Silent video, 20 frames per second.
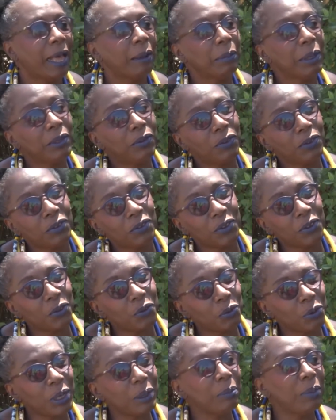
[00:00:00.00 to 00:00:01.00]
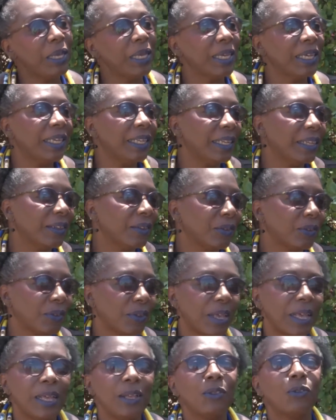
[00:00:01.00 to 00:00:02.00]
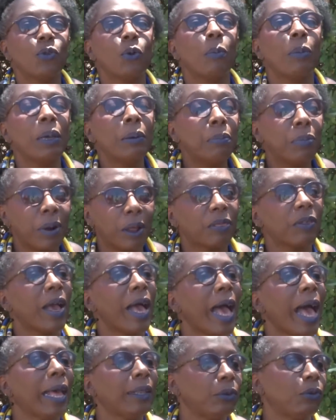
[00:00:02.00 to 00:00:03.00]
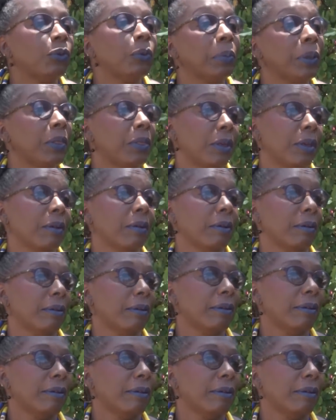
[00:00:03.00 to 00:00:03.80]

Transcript: and my sister is right behind us. So my brother had to be there.